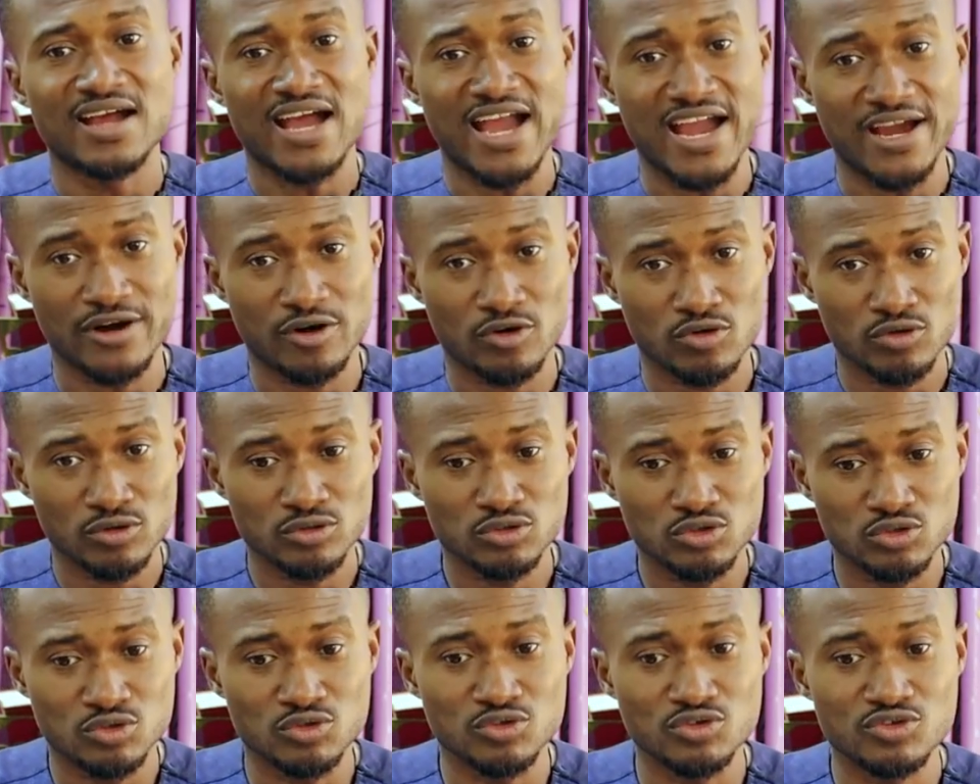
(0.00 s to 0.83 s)
I
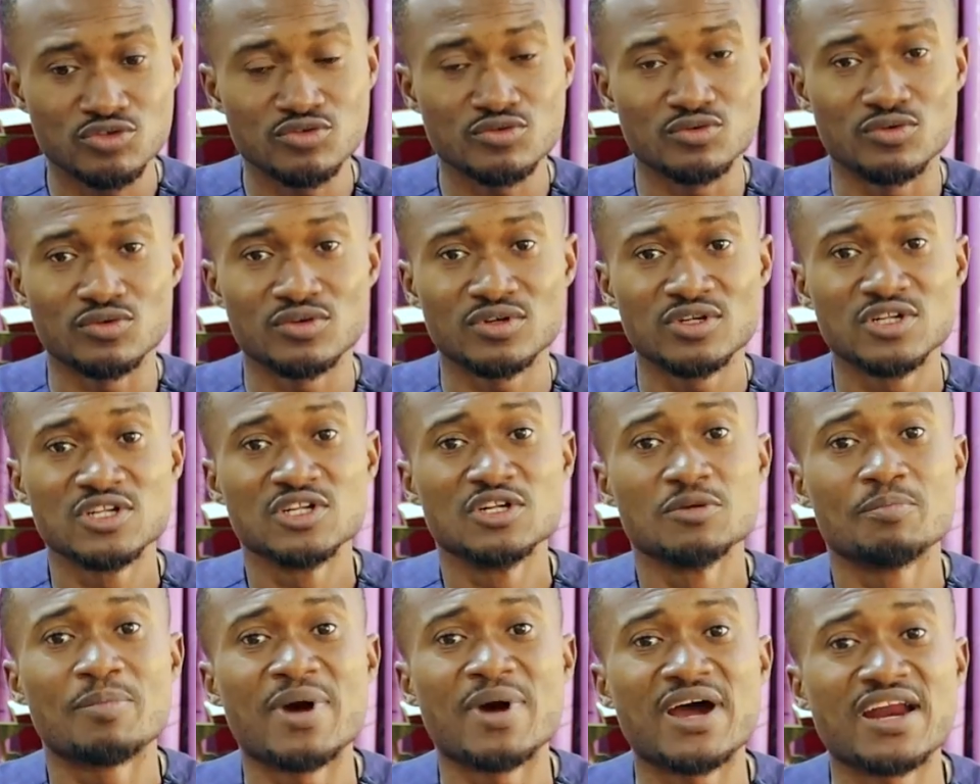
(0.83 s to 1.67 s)
run to you.
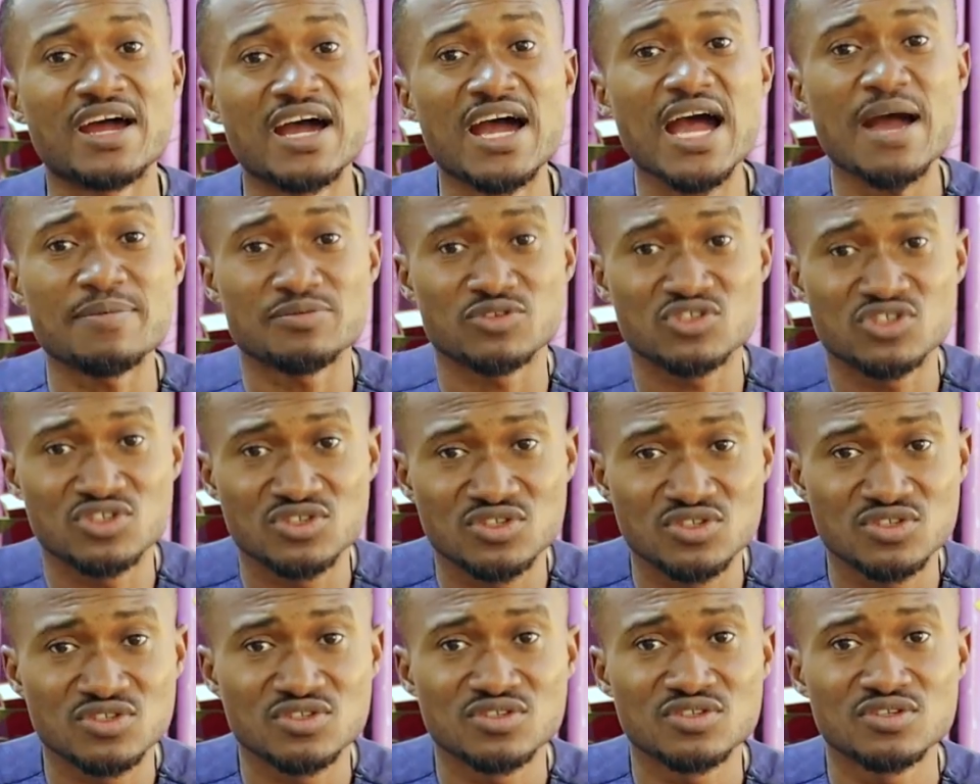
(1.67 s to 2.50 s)

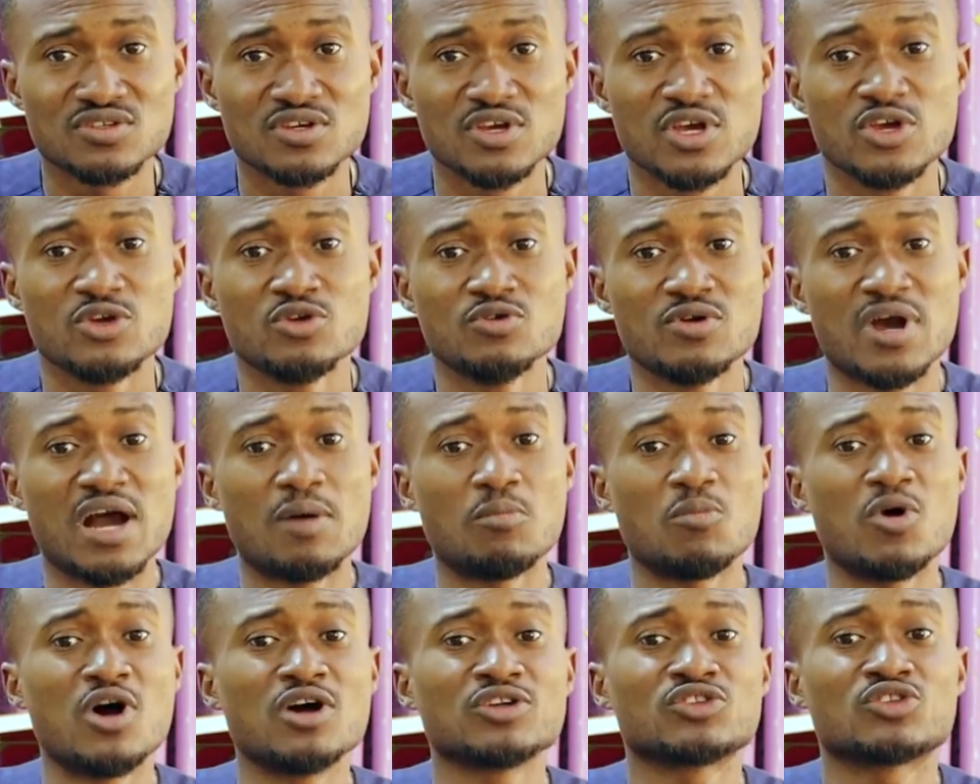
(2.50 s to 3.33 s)
Perhaps you are
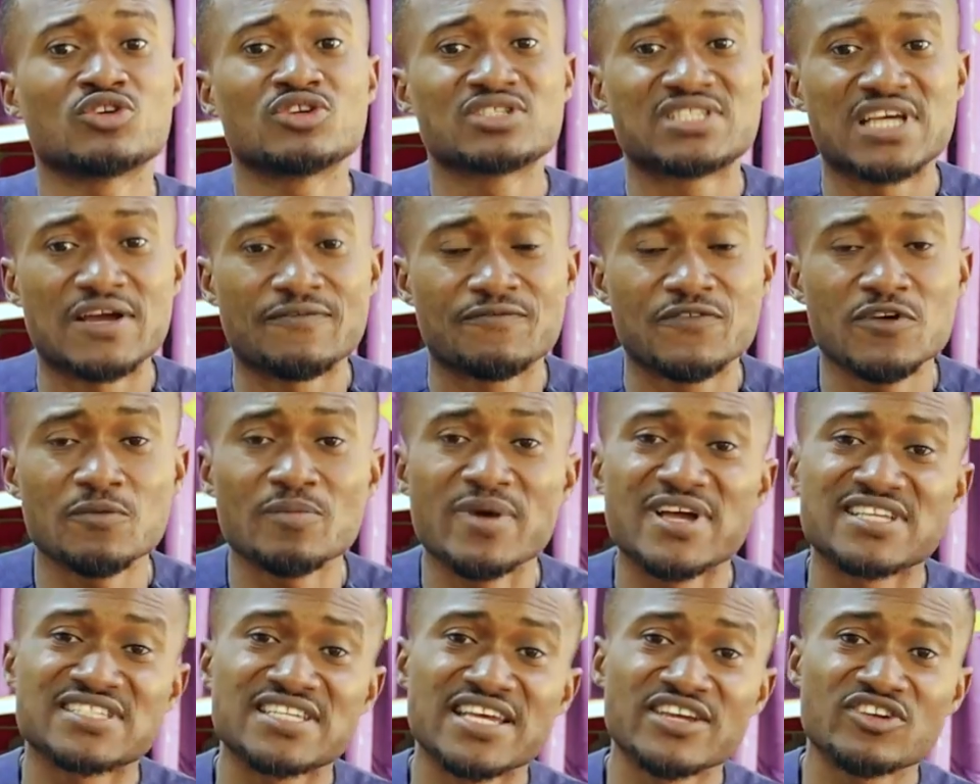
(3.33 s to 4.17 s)
among those that feel
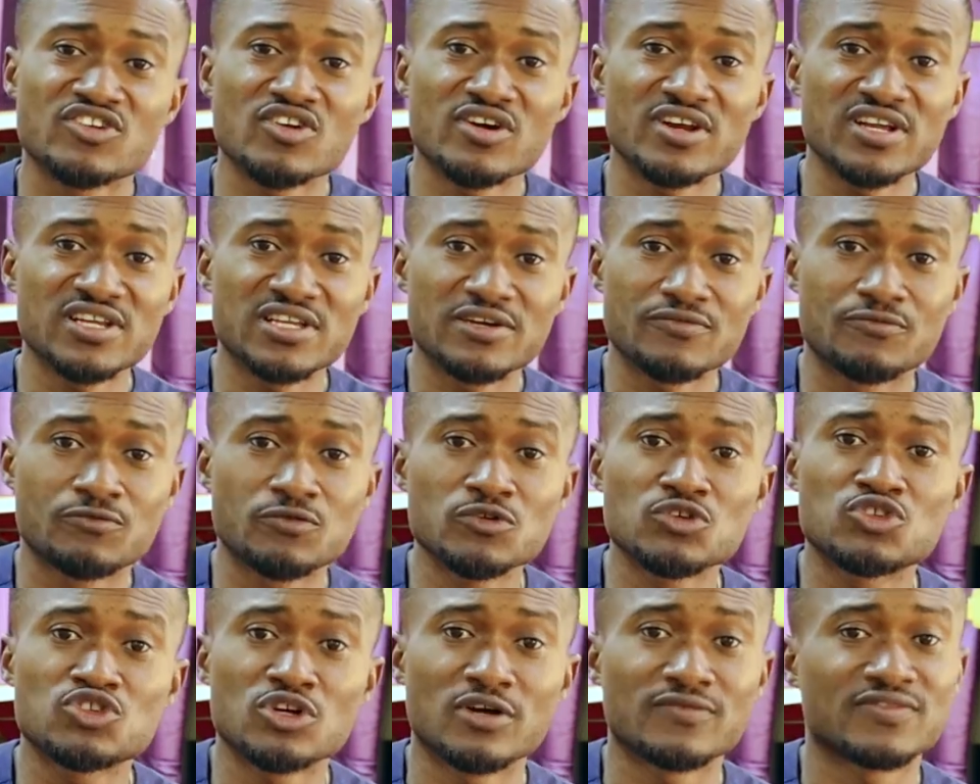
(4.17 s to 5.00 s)
by securing the
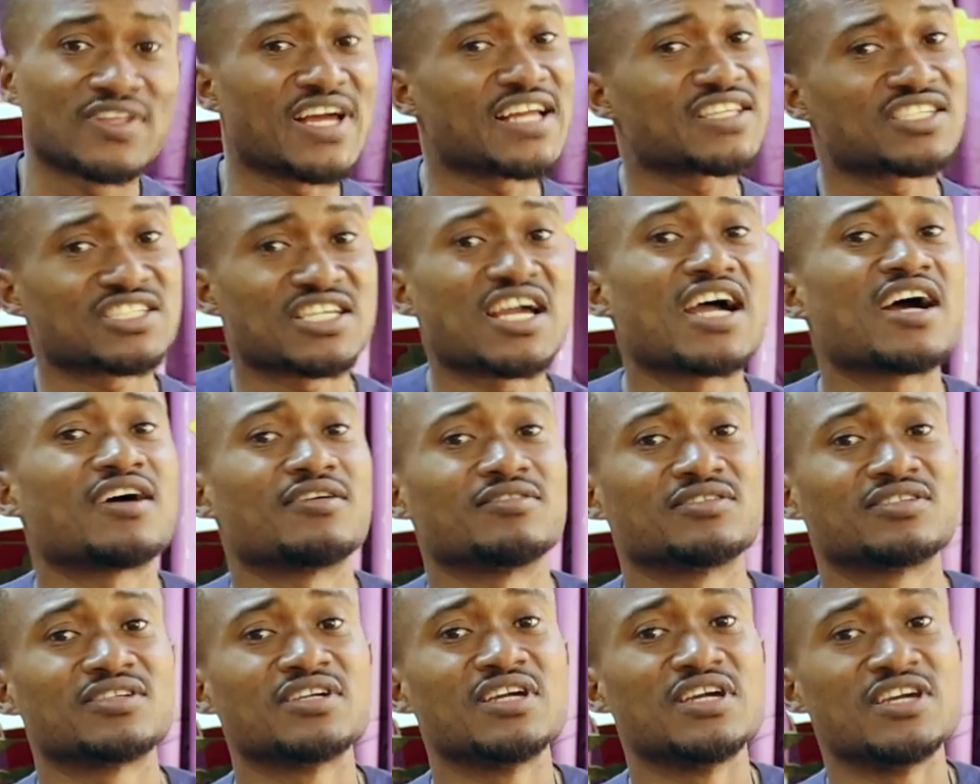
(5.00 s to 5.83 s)
future of that
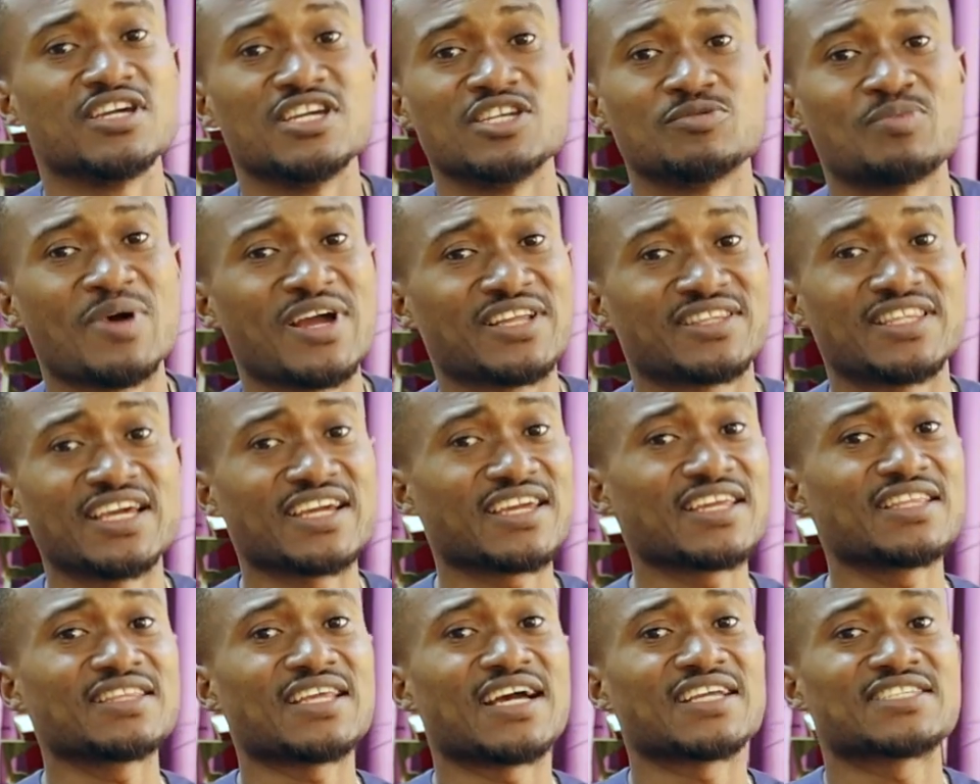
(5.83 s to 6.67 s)
child is by
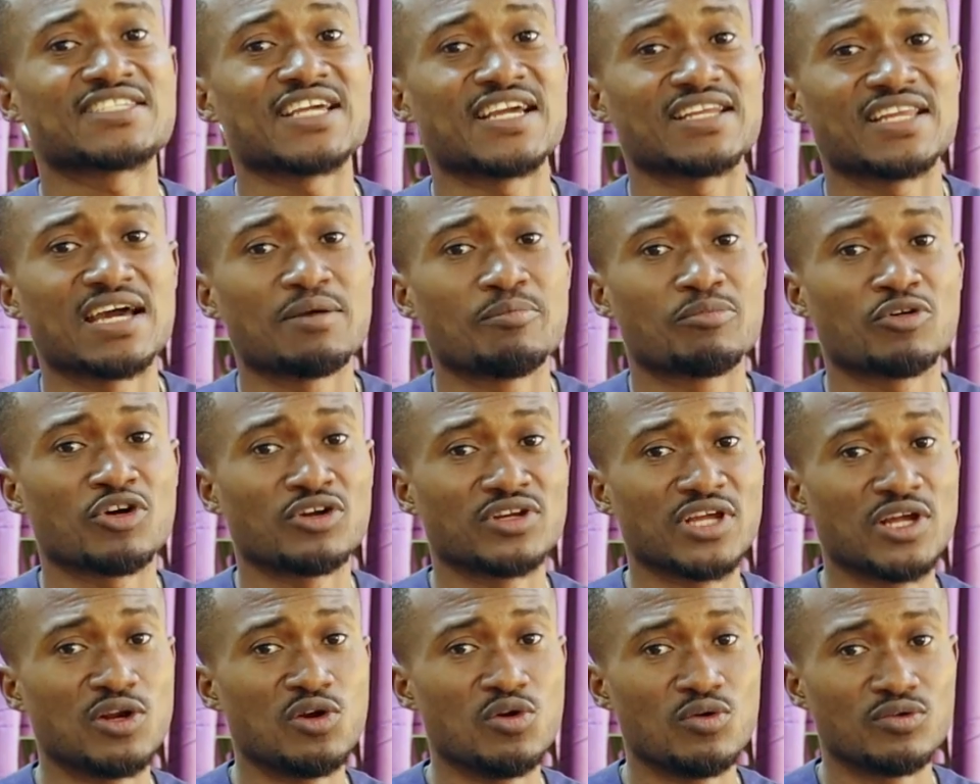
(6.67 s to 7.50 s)
taking that child
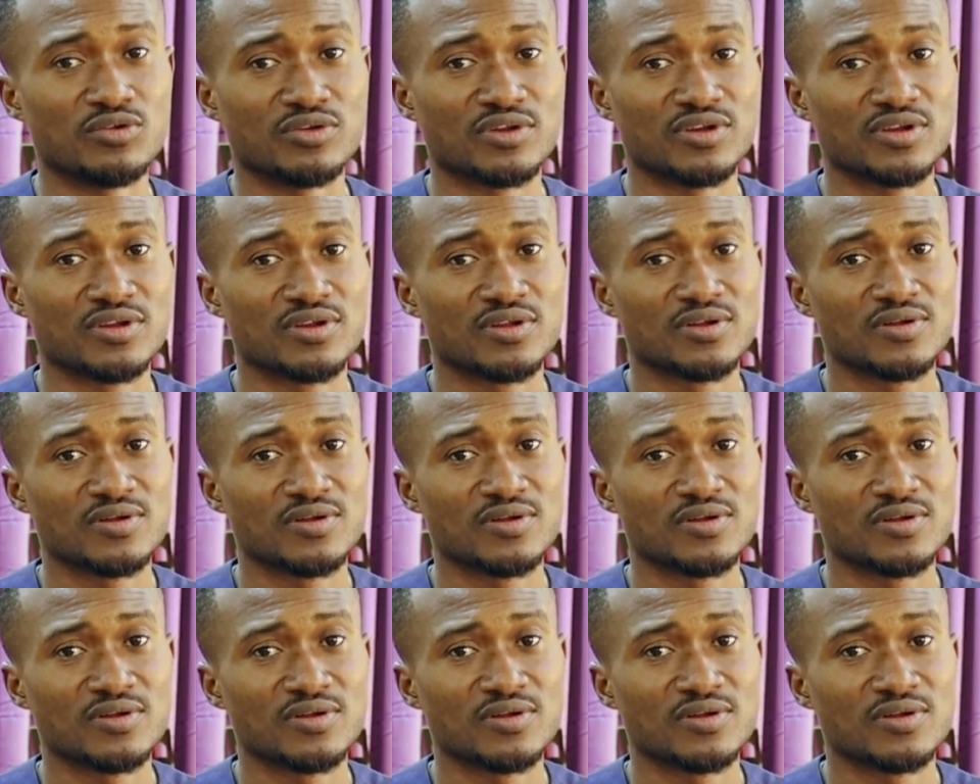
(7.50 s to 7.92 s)
abroad alone.